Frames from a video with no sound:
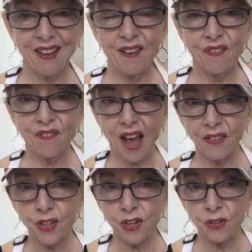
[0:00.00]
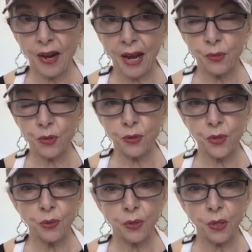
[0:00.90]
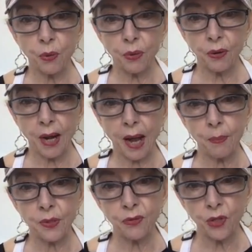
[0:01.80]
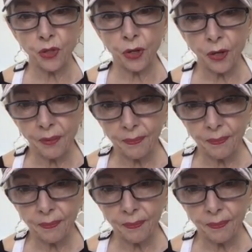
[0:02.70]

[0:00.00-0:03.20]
500 grams or 2 1/4 cups of sugar.